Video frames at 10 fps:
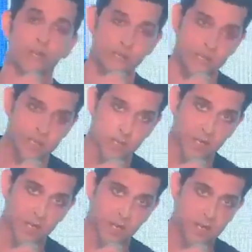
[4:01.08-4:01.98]
awareness,
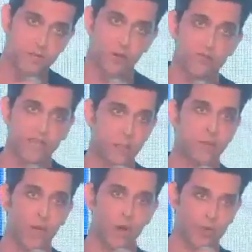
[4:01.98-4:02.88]
is of
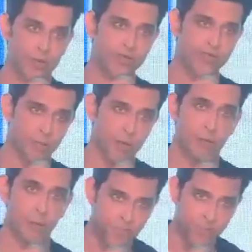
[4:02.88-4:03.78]
stamping out that
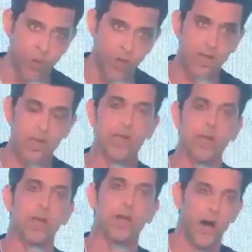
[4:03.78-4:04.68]
stigma, which is why
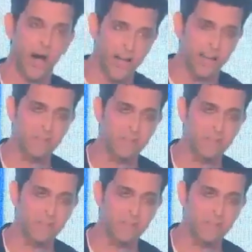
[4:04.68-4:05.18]
I